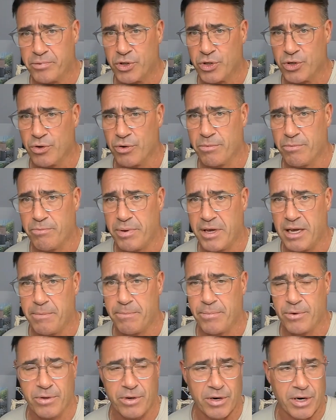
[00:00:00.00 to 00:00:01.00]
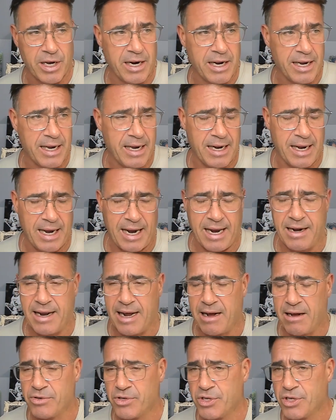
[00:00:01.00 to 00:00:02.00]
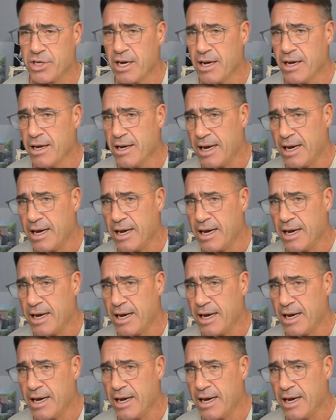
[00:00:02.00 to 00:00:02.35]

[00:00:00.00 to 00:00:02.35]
certain people are going to get handouts